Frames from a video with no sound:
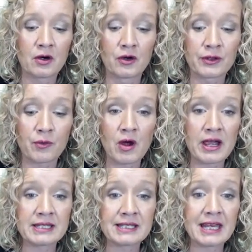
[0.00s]

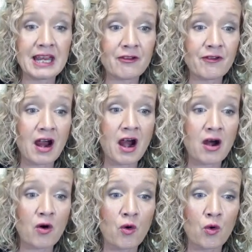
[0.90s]
Otherwise, if
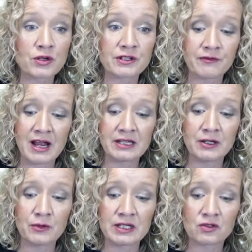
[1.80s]
our order
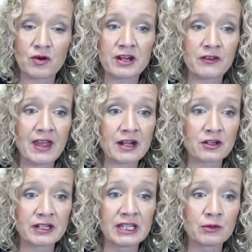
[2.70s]
value is greater than
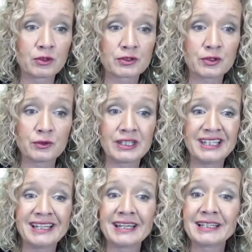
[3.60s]
or equal to the